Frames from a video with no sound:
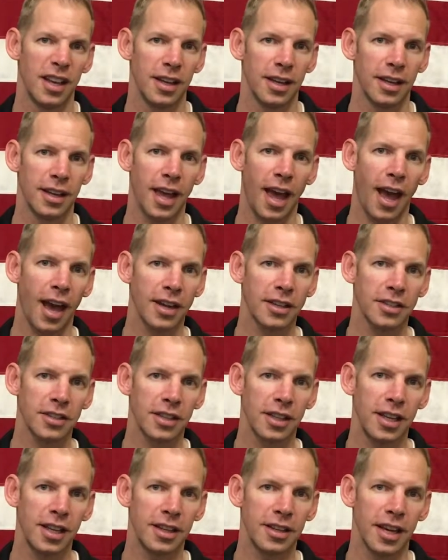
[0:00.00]
The cash
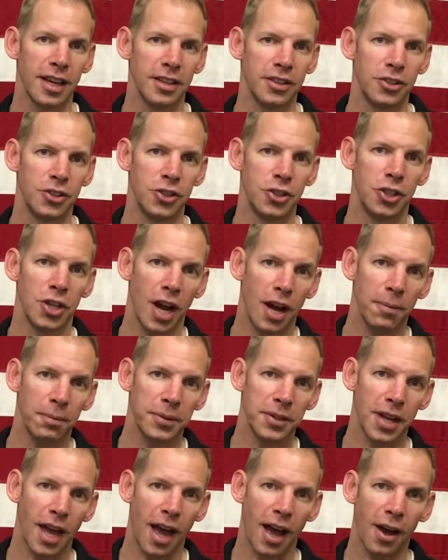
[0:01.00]
leak that
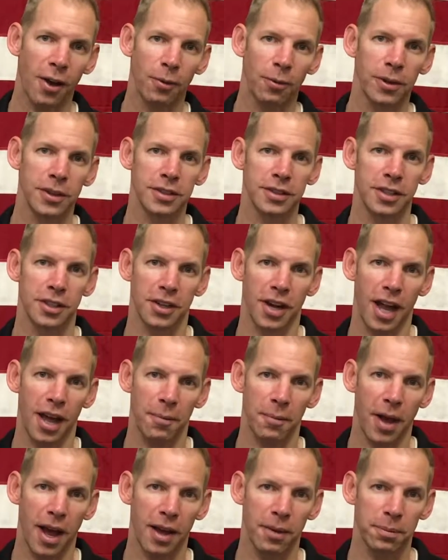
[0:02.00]
jumped out was their
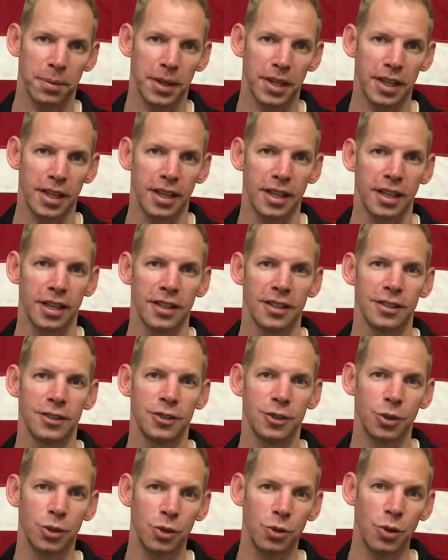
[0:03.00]
MIP,
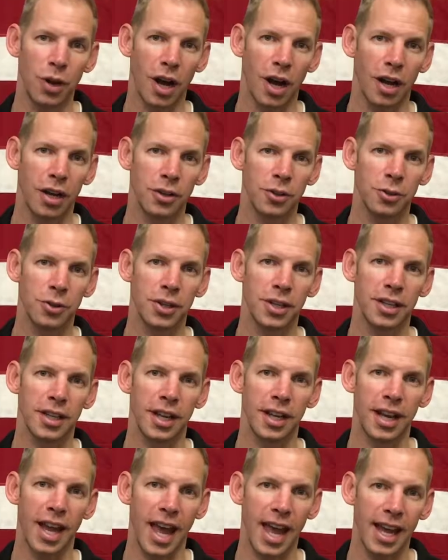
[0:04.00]

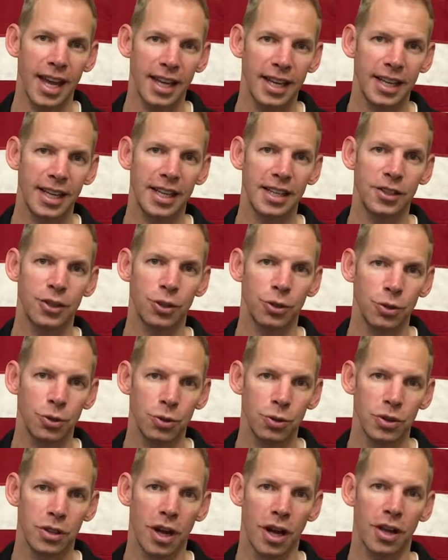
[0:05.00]

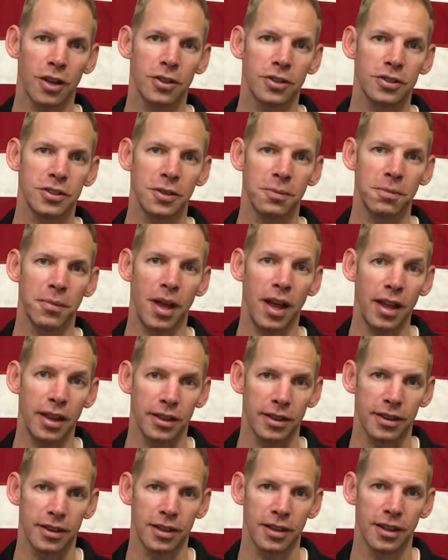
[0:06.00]
$282 a
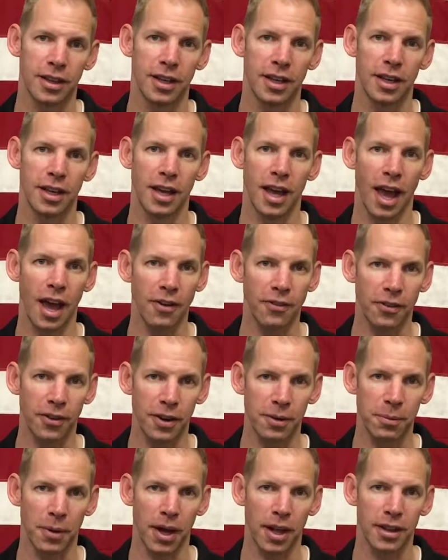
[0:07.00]
month,
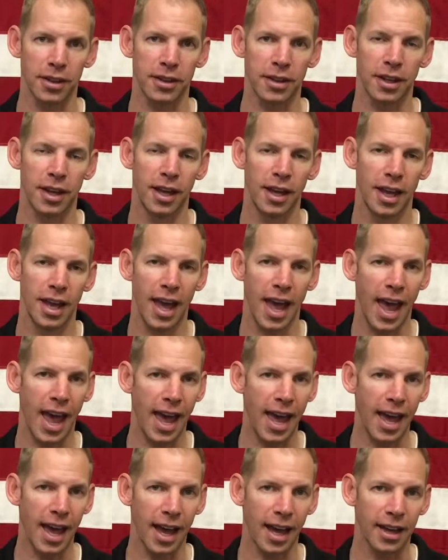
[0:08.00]
every month,
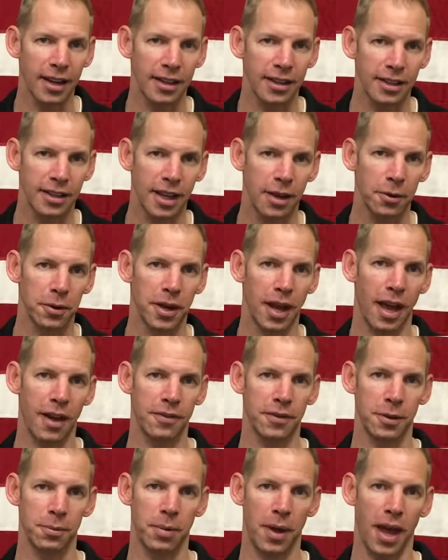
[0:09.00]
and they would
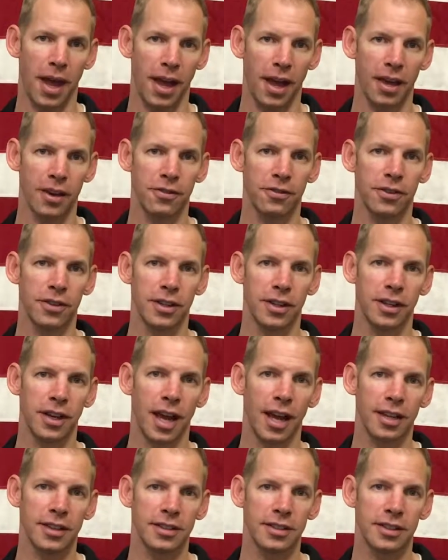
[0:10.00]
have to pay it for the
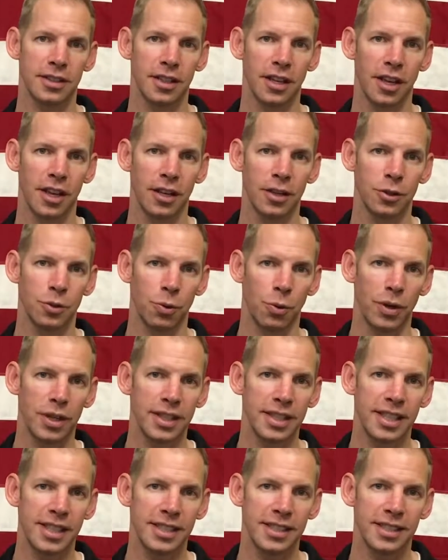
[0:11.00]
next
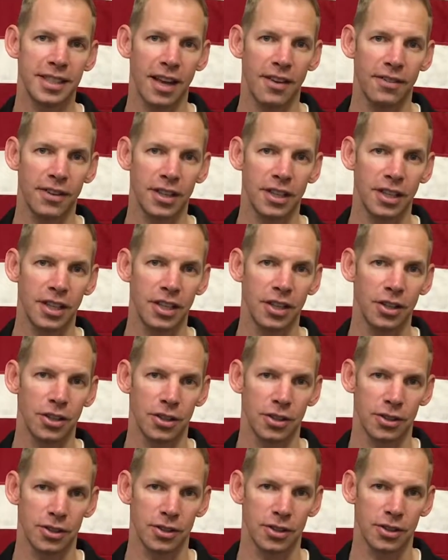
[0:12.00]
27
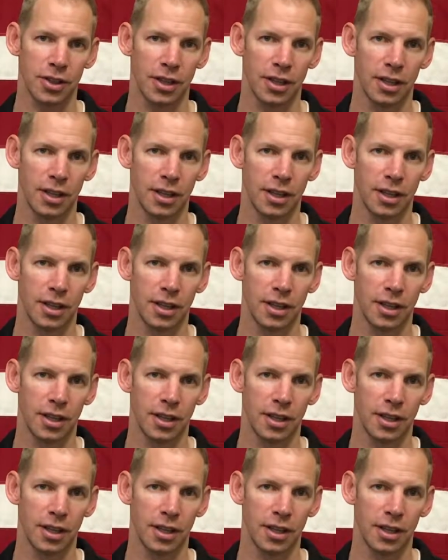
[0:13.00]
years.